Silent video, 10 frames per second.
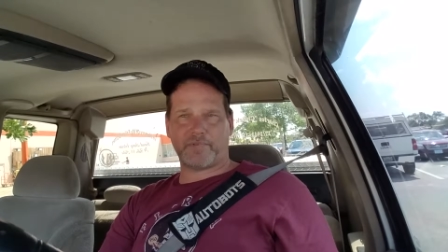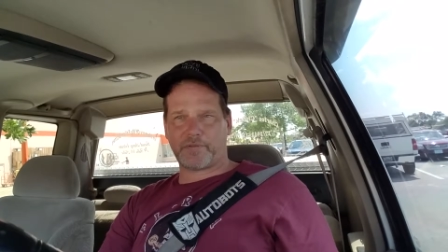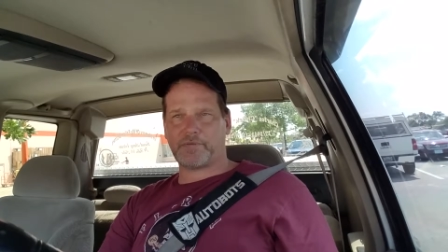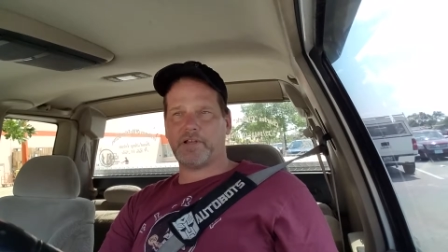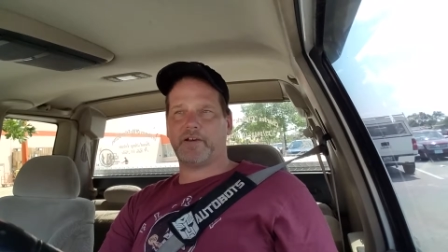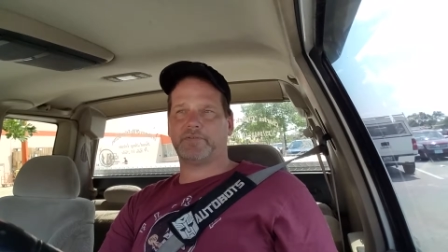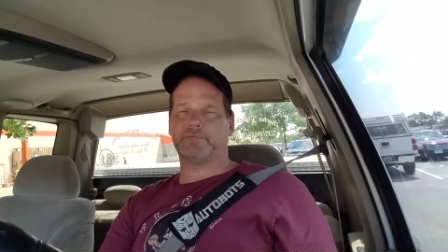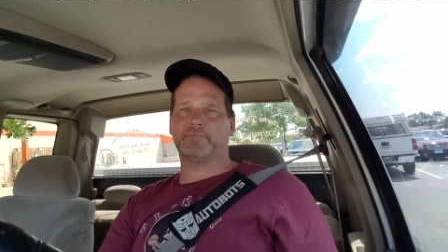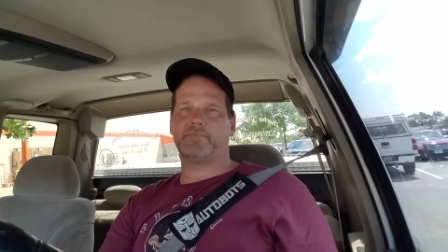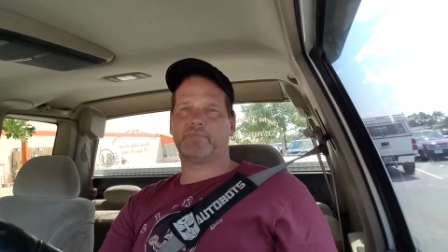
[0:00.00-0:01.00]
3 of
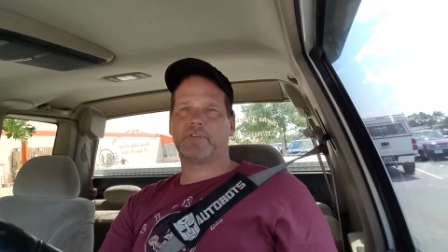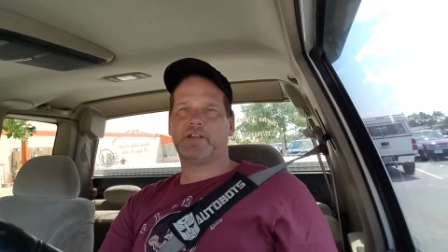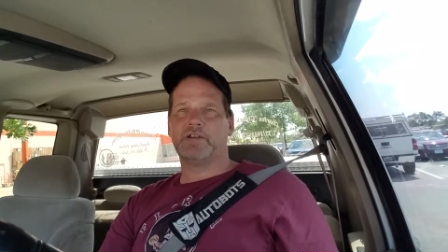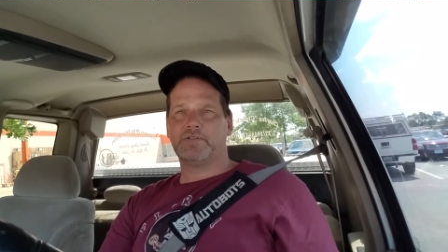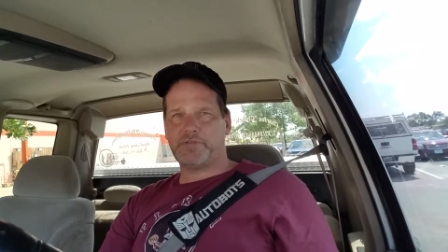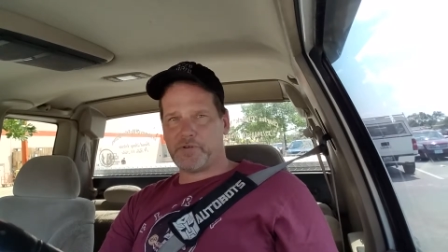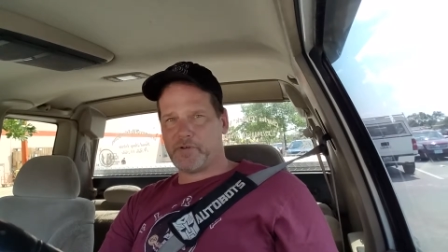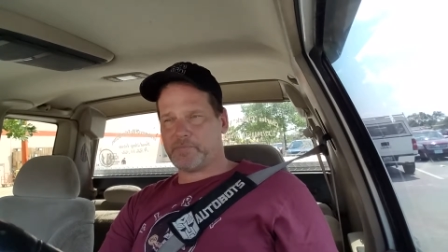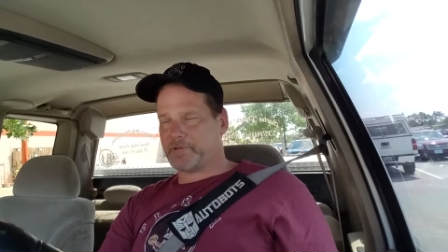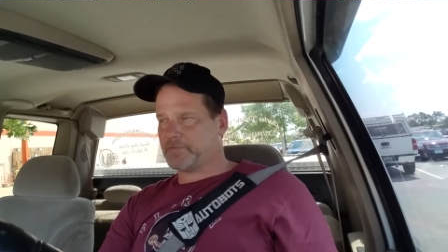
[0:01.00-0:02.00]
them. 2
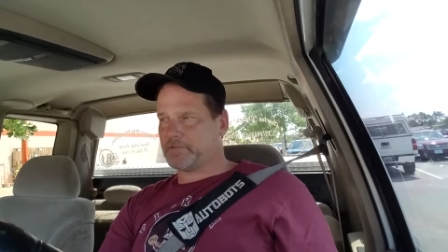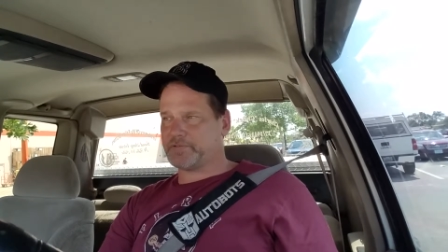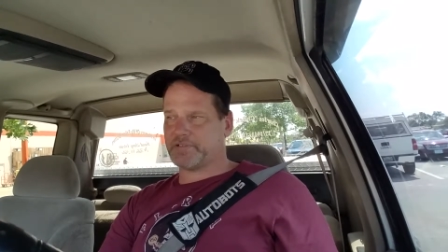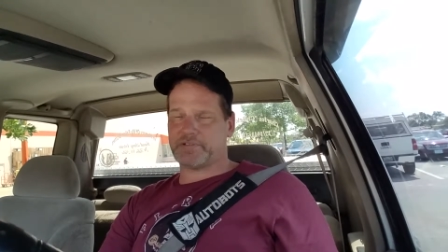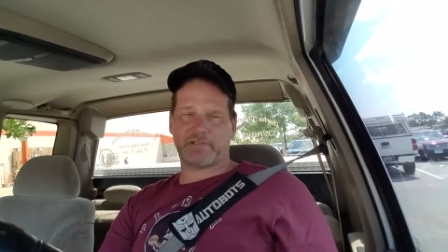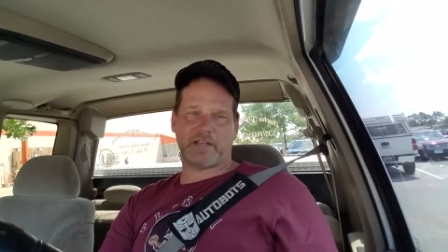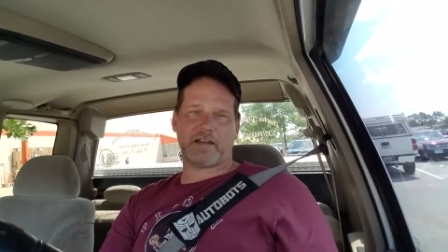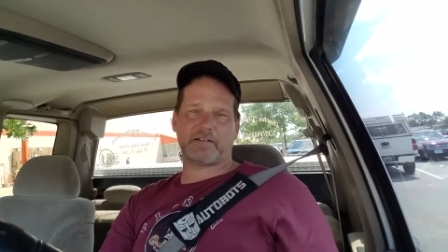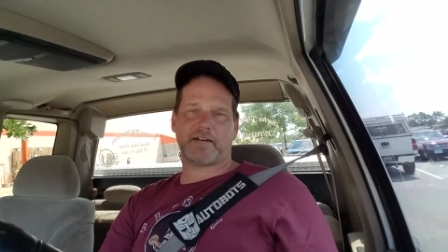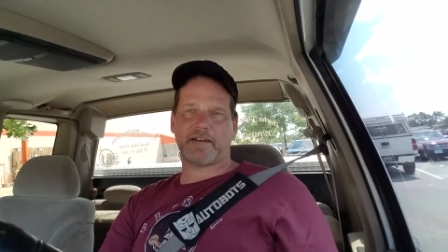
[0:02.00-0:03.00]
of them I've known since
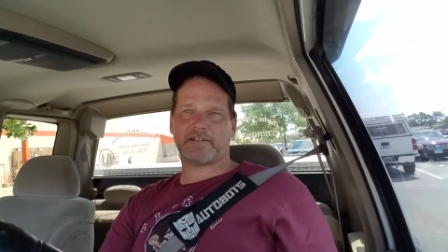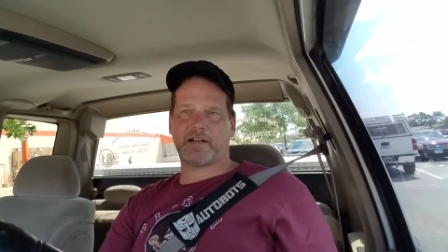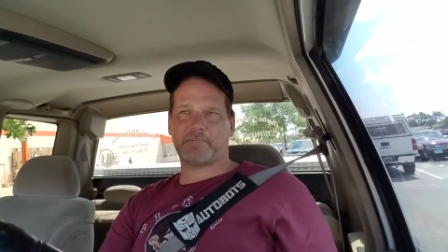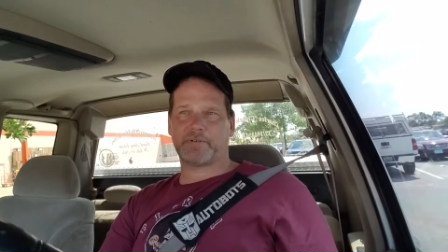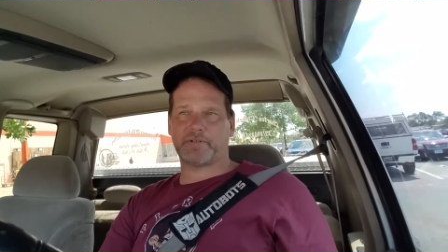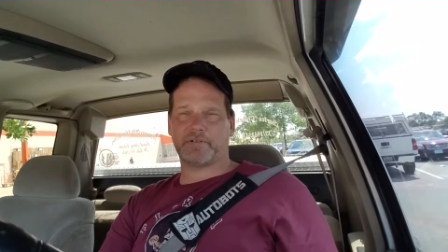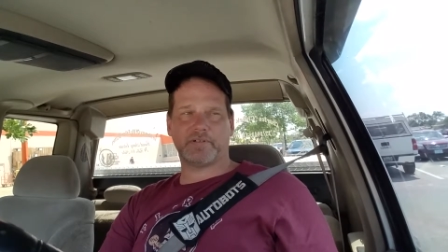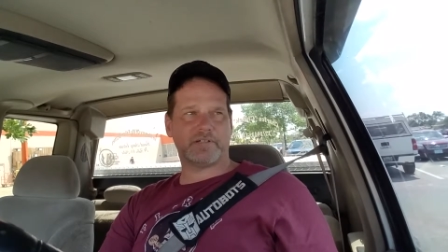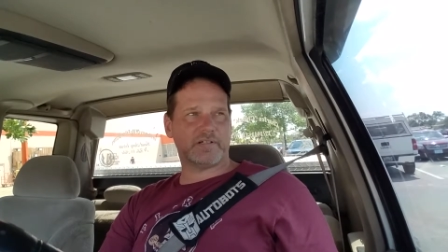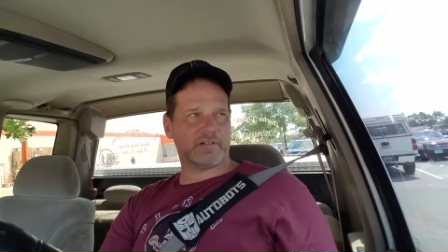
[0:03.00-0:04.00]
knee-high grasshopper,
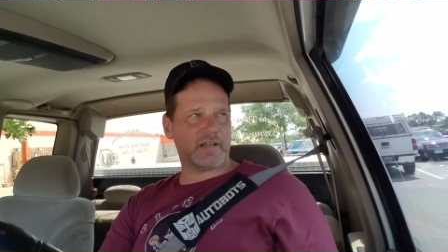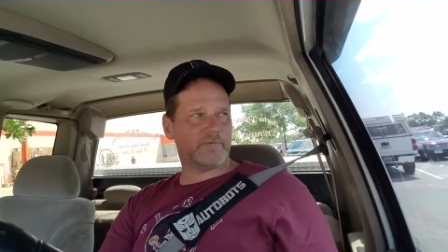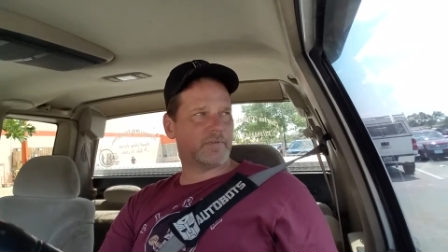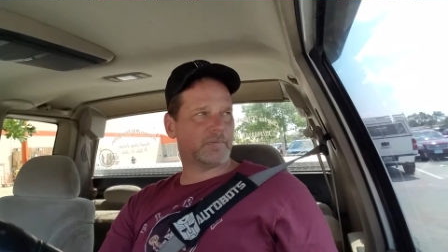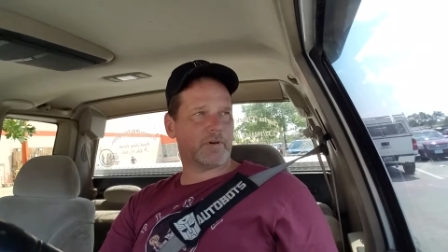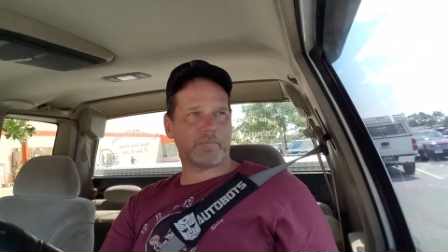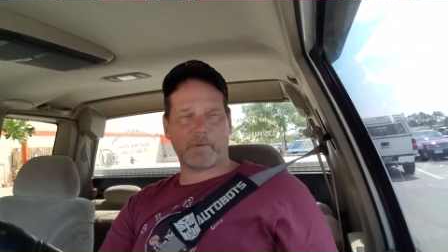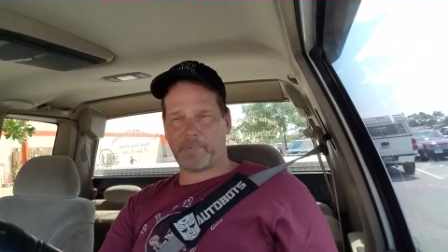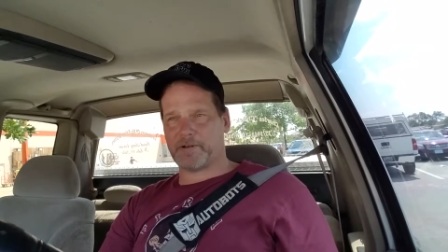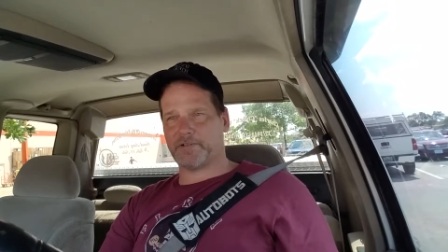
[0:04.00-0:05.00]
and they went to both
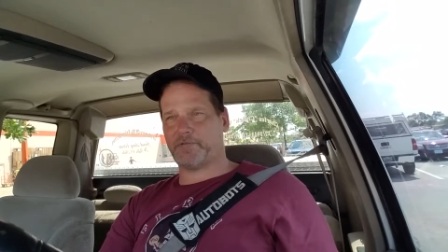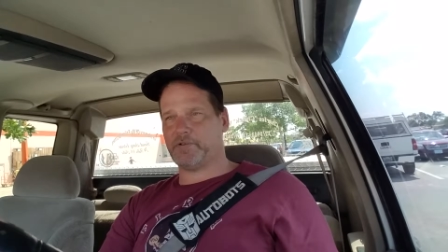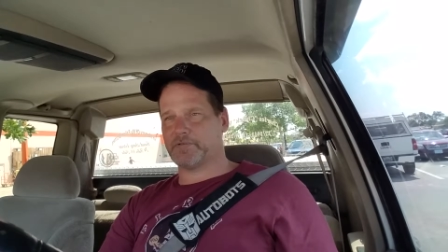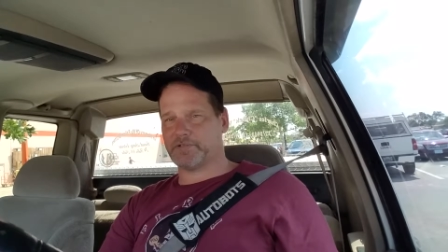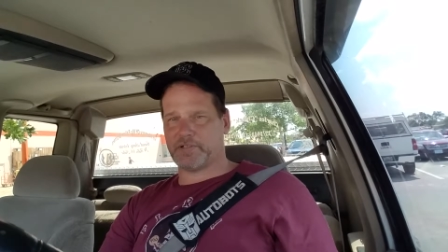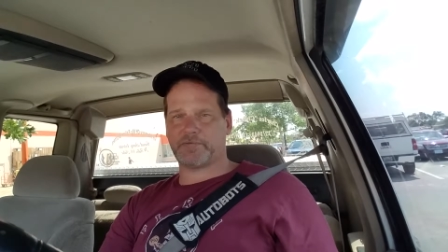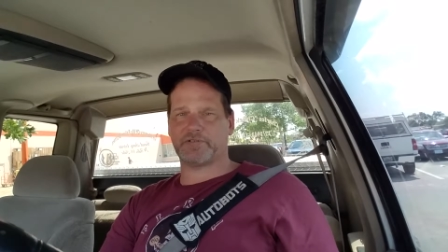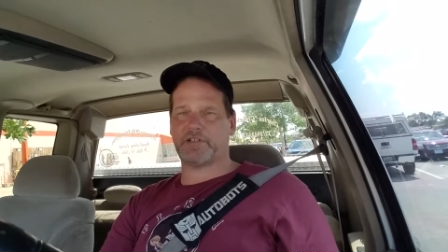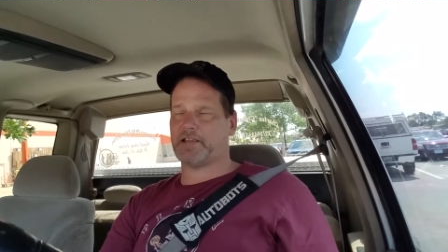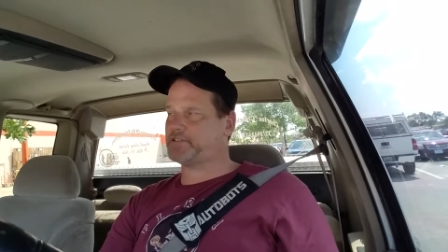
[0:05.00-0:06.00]
my parents' funerals in
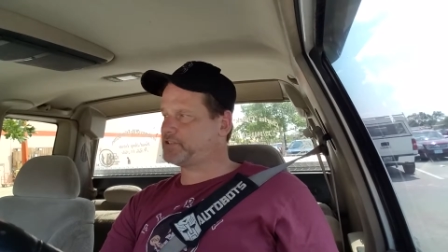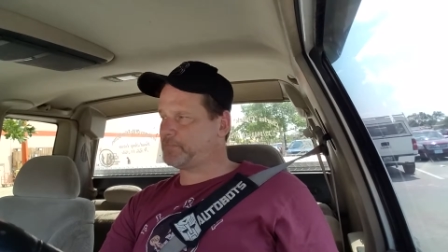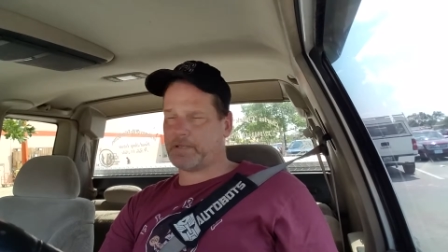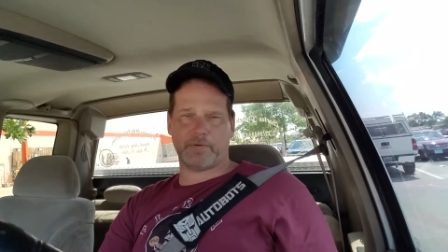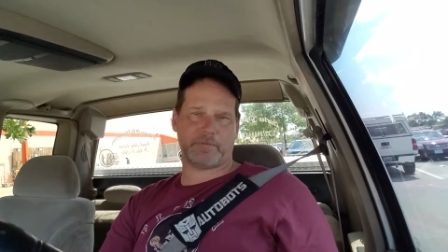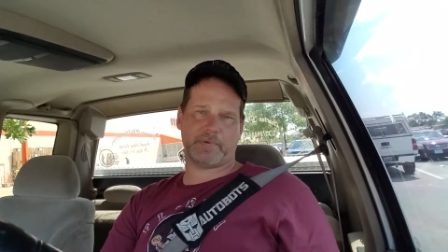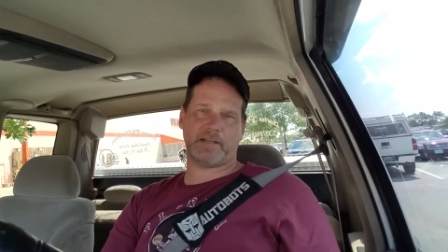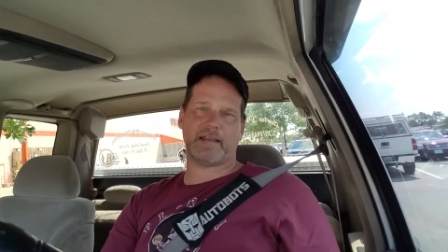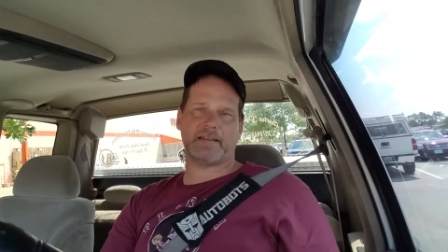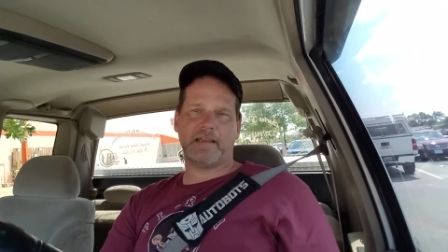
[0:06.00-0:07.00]
different states just to be with me, and